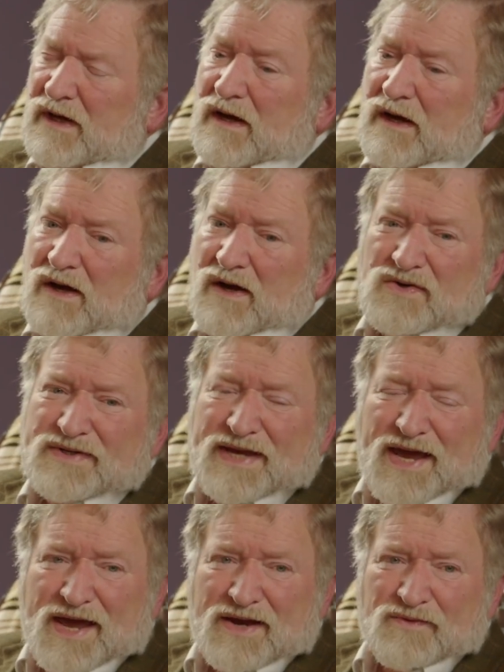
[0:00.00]

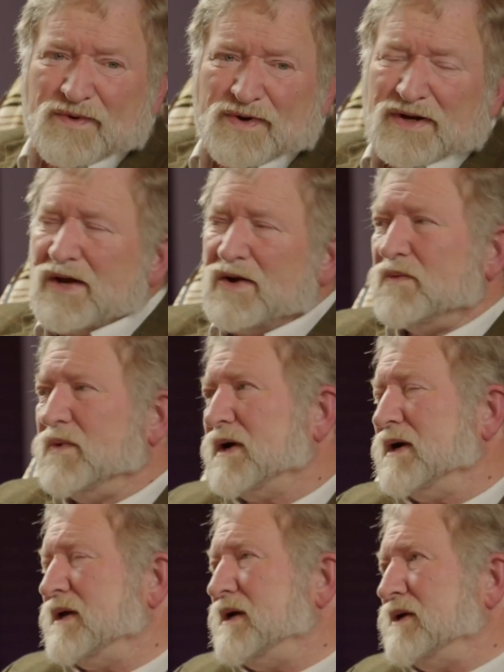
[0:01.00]
okay, we're
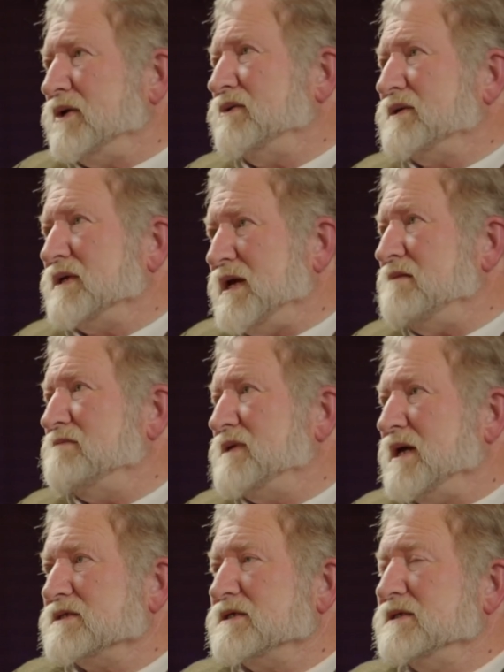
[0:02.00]
going to do team
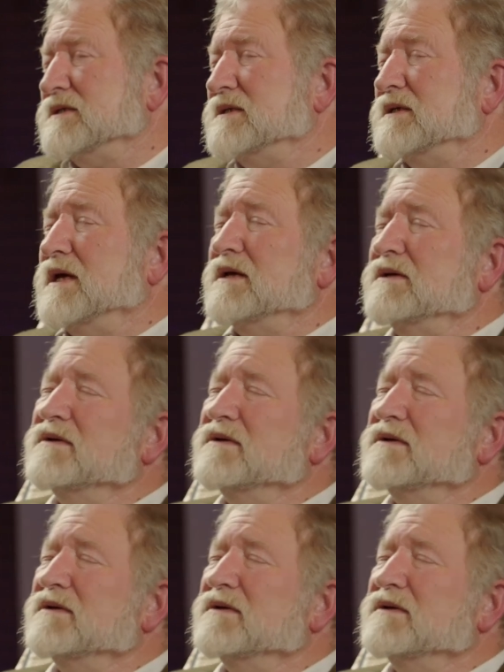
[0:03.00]
testing today.